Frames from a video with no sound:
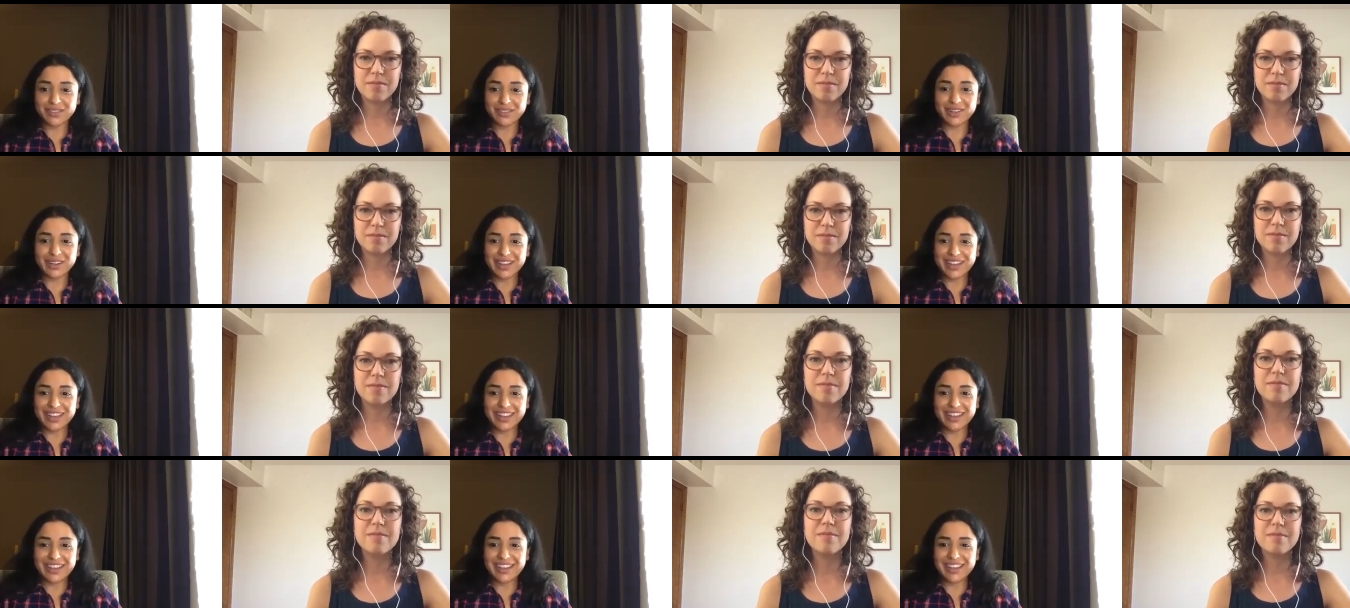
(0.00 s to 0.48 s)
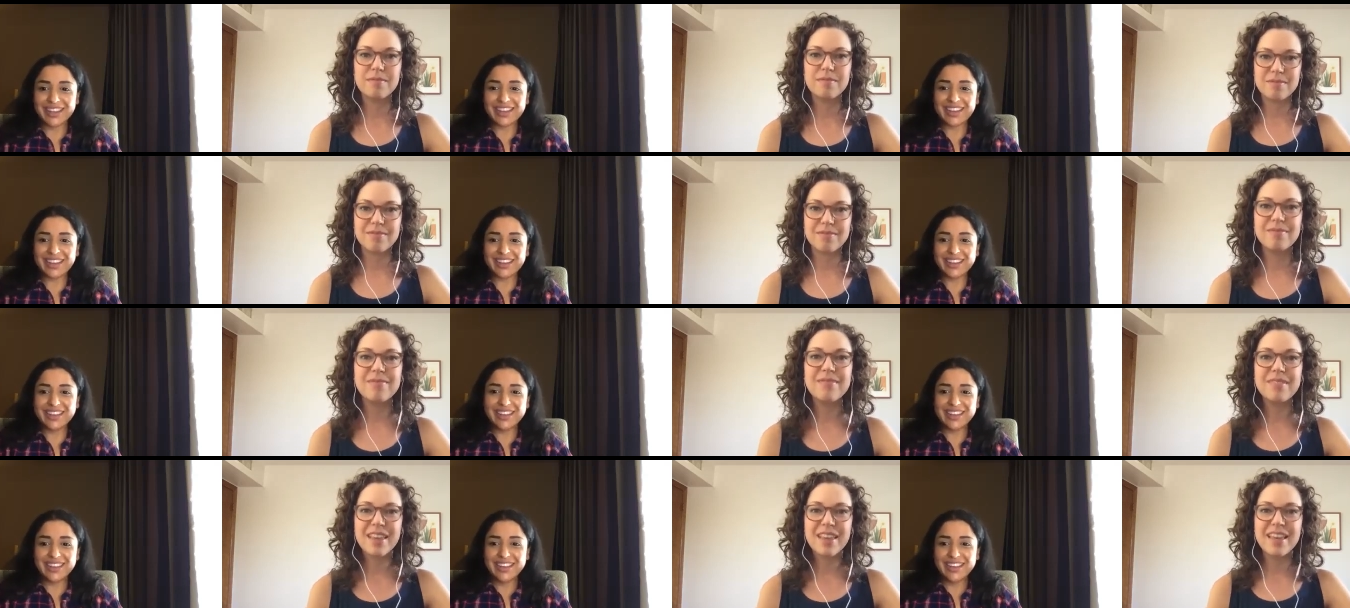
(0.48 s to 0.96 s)
Speaker 1: right?
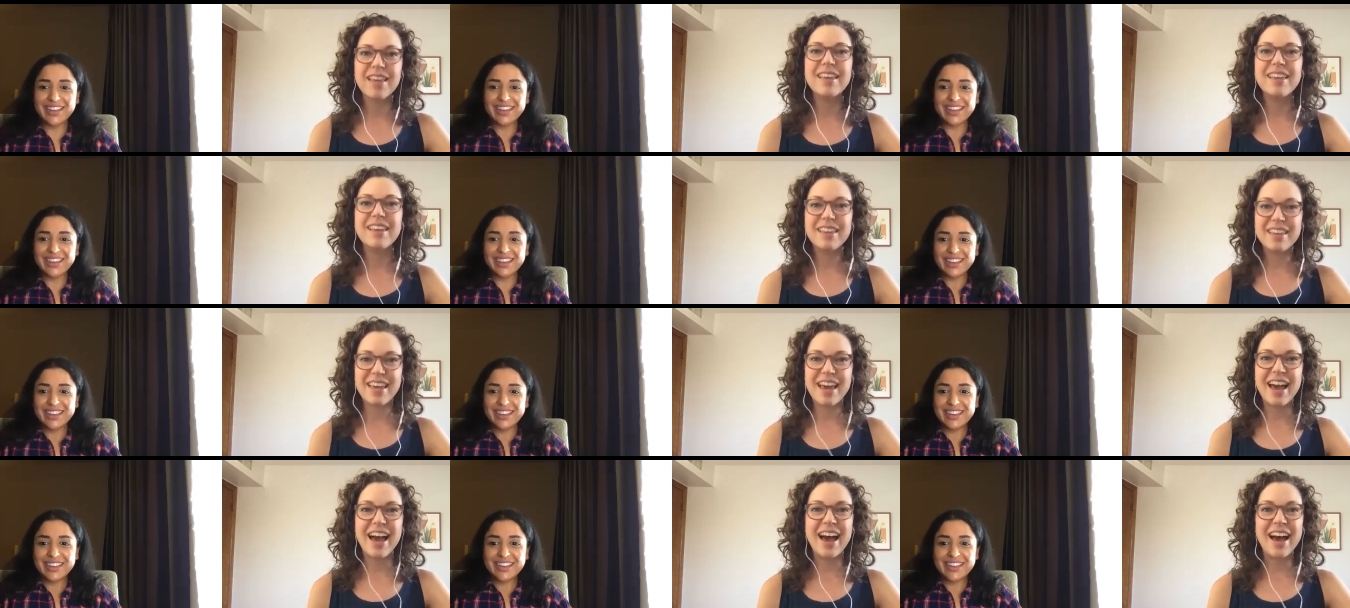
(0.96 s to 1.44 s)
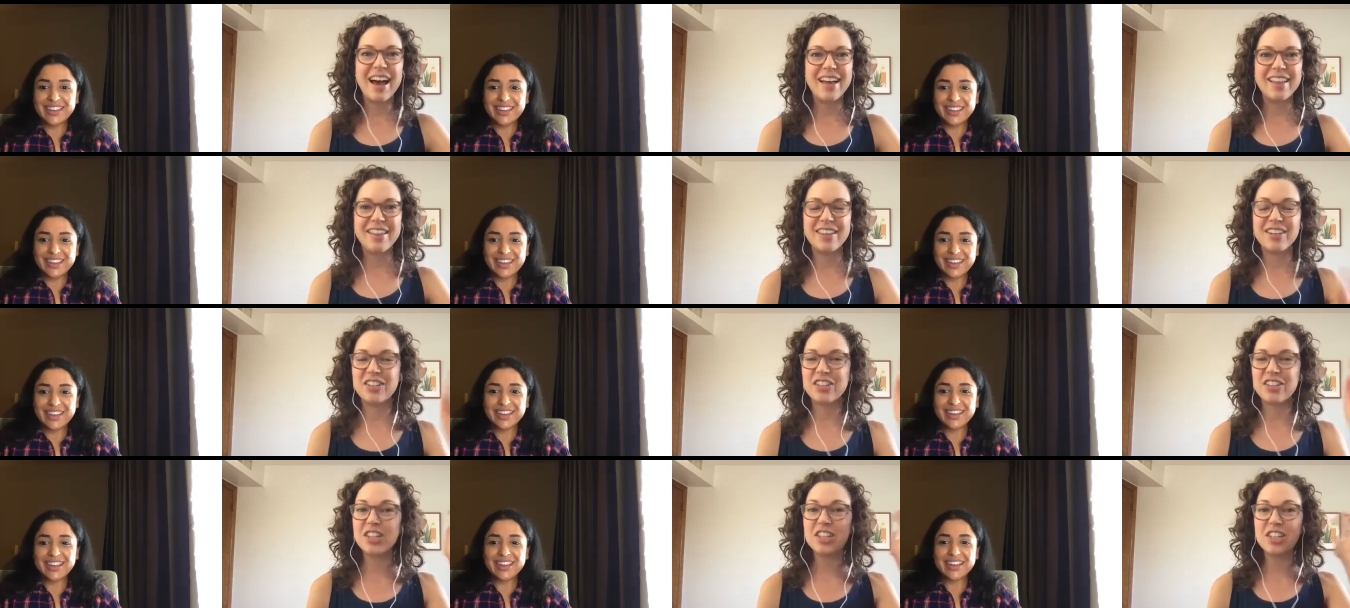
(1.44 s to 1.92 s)
Yeah,
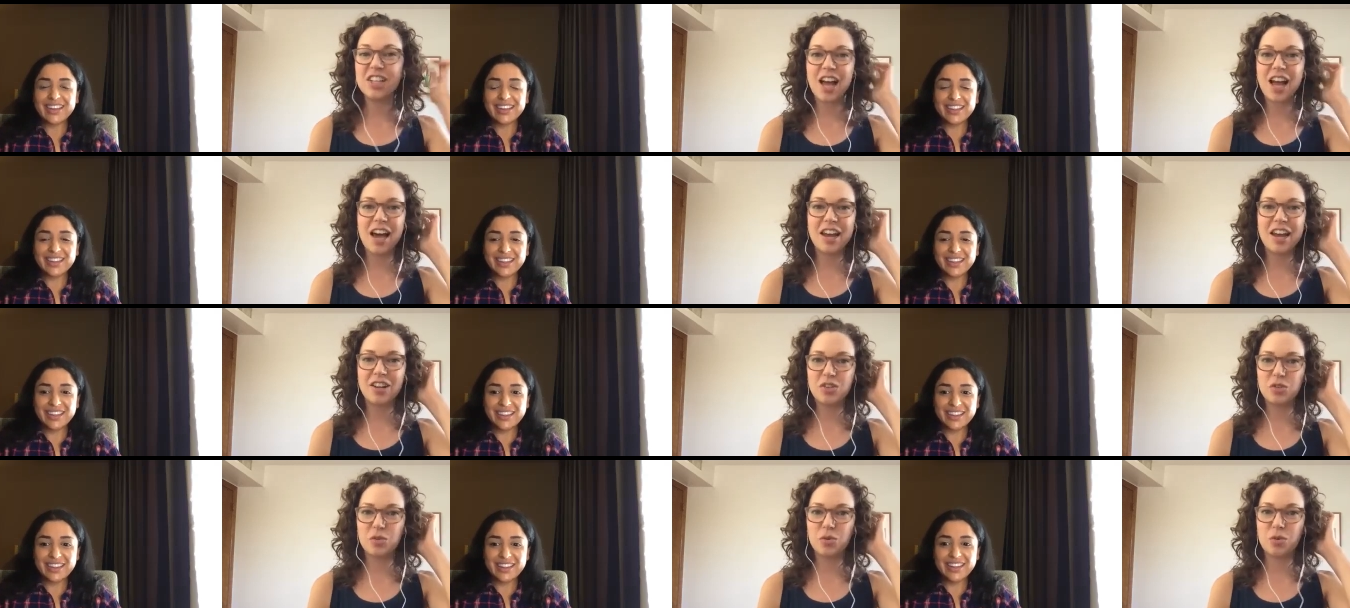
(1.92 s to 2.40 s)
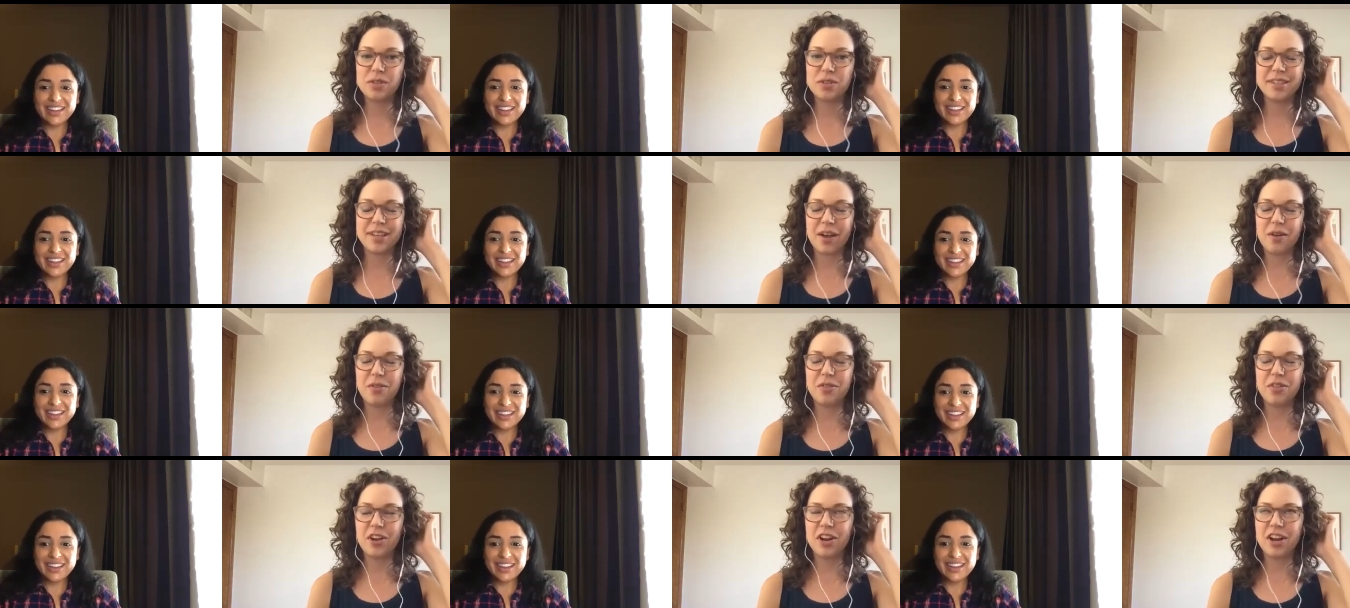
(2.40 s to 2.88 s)
there's a lot of tools
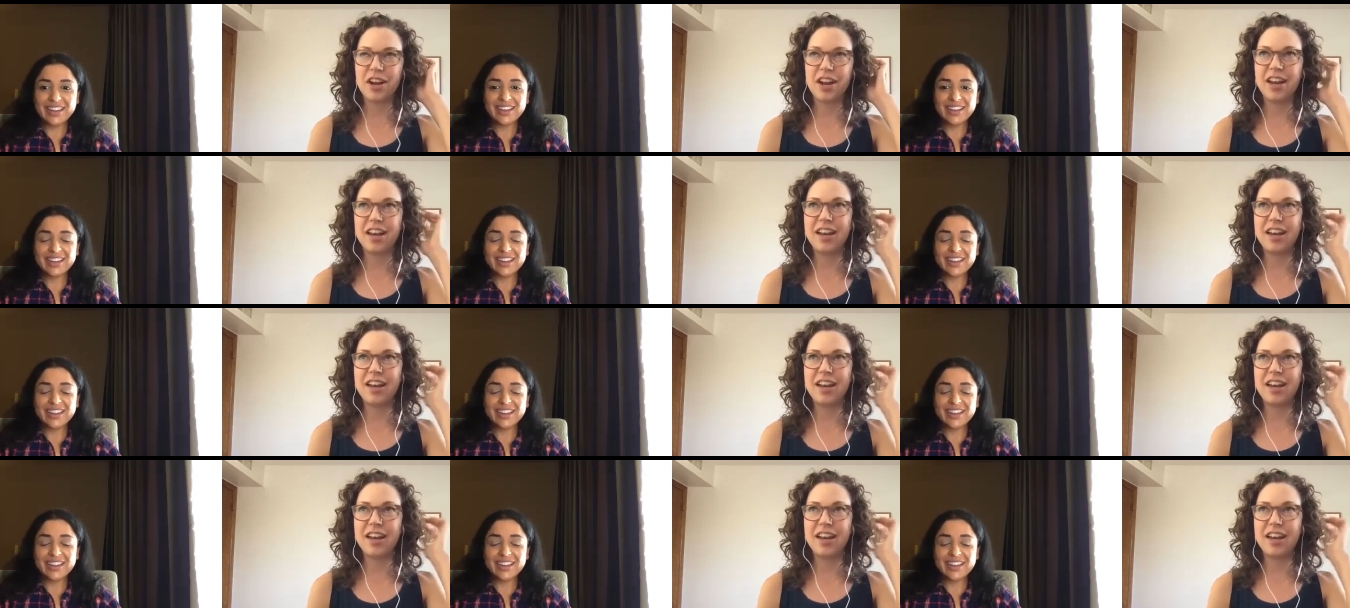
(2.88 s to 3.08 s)
out there.